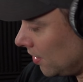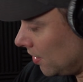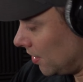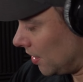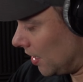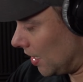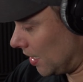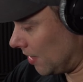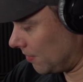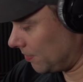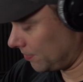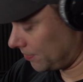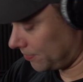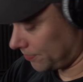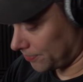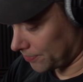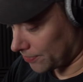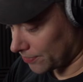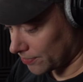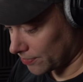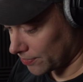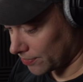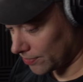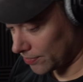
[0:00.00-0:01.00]
Um,
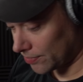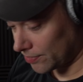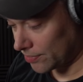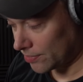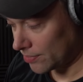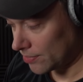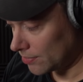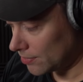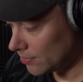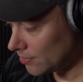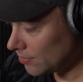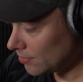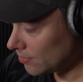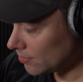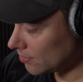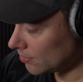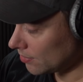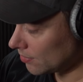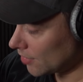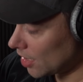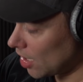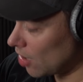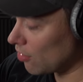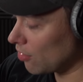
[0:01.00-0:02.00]

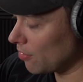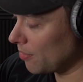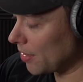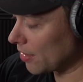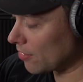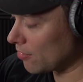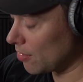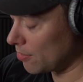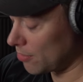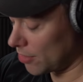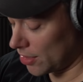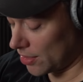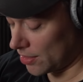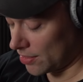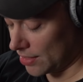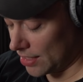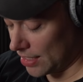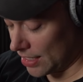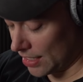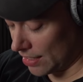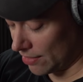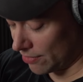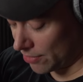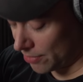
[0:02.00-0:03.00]
oh, we'll make one more.
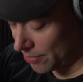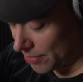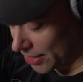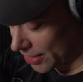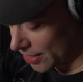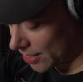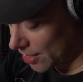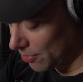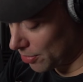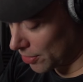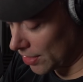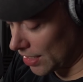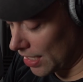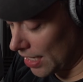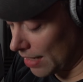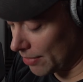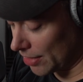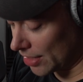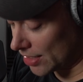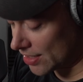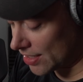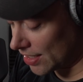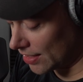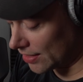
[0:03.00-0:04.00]
We'll make a couple
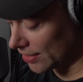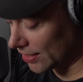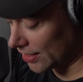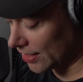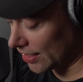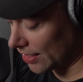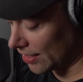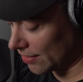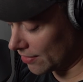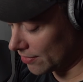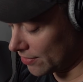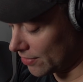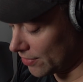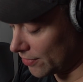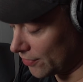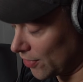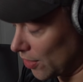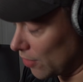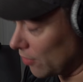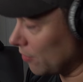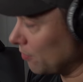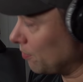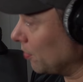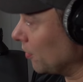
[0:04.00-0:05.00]
comments on the
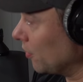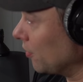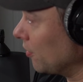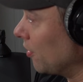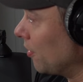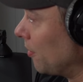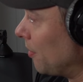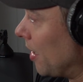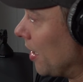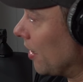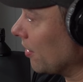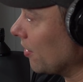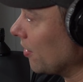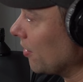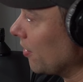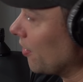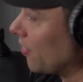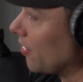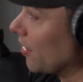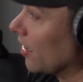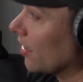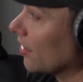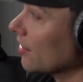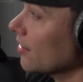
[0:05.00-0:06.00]
vote blue no matter who
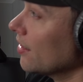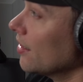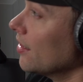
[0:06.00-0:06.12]
thing.